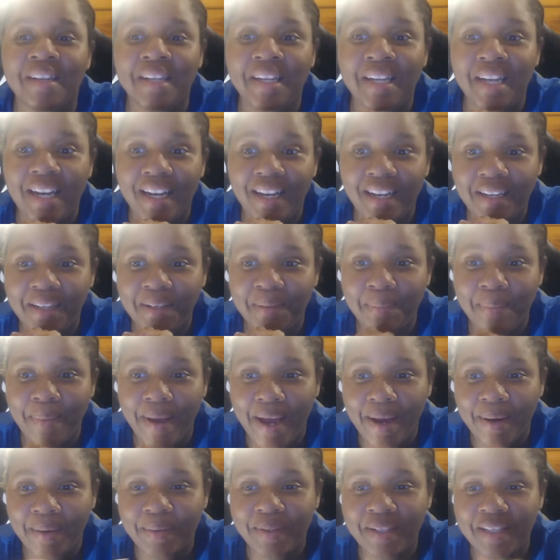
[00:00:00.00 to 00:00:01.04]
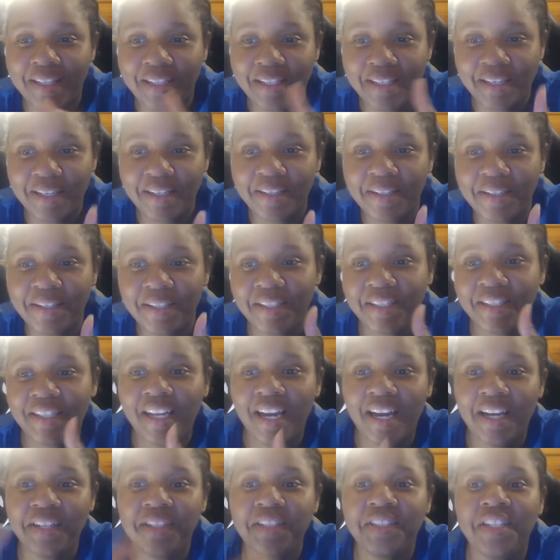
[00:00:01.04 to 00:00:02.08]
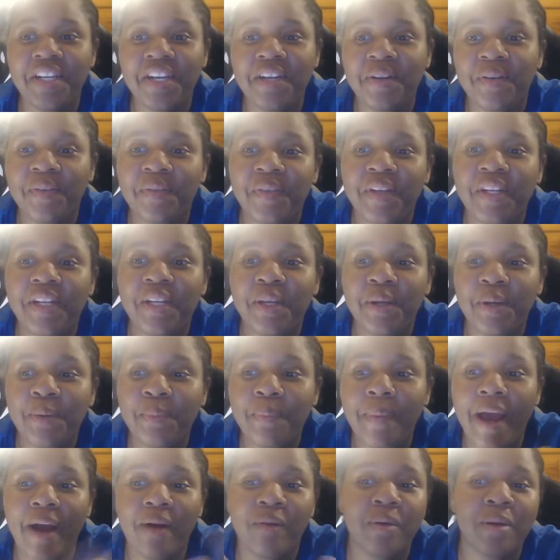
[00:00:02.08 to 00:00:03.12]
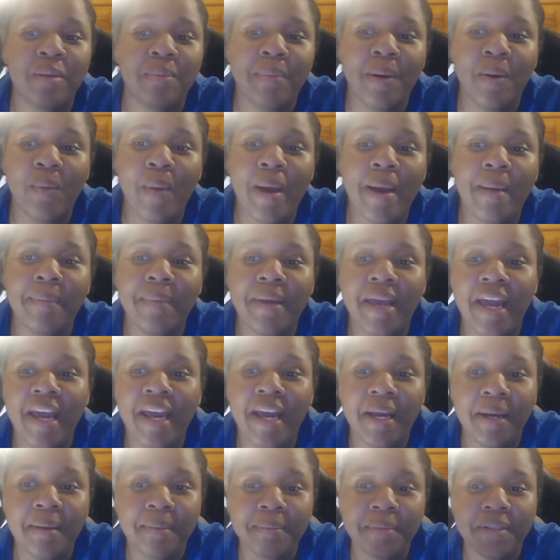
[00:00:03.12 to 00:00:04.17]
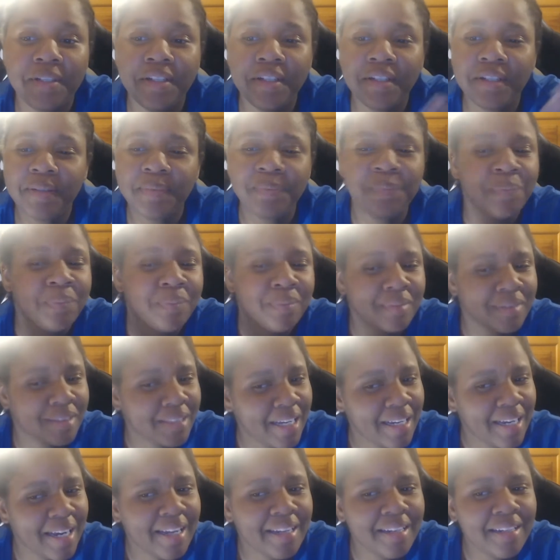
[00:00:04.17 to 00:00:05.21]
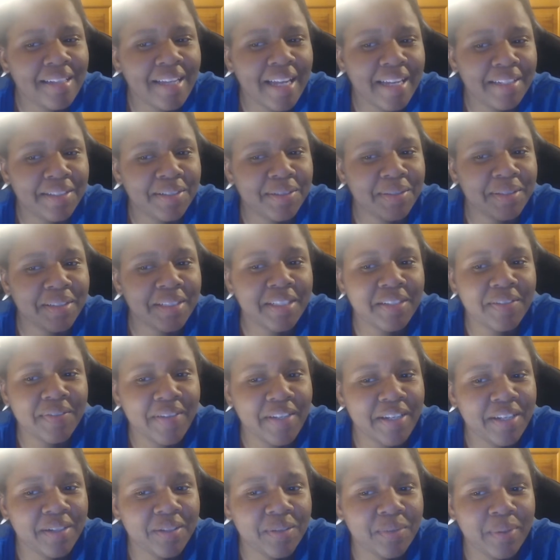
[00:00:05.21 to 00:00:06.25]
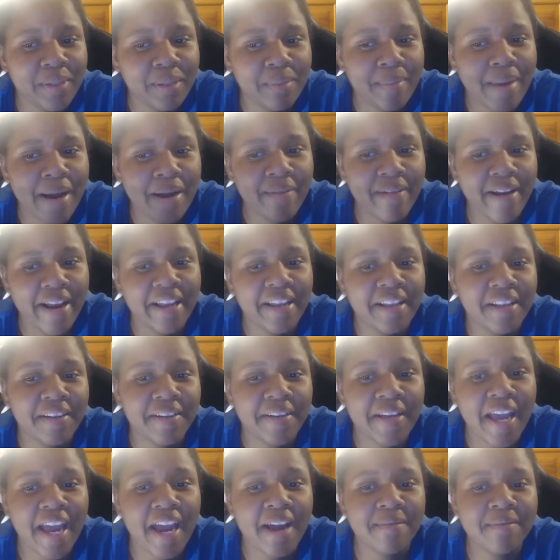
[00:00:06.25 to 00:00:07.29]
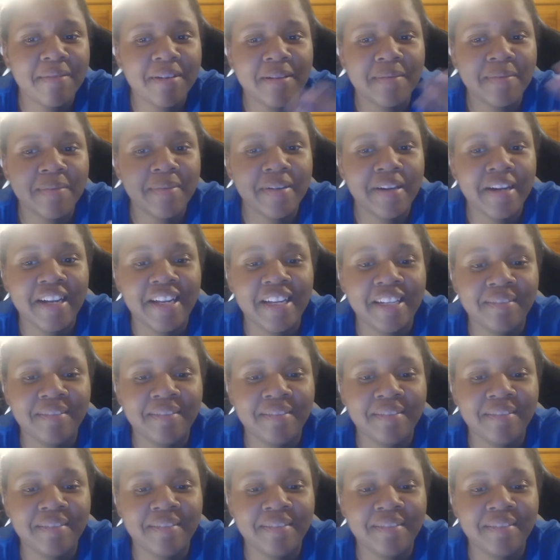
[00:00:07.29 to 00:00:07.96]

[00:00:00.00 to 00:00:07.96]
I am back with another kind of channel video, back with my webcam. You know, I kind of like doing these videos with my regular camera, but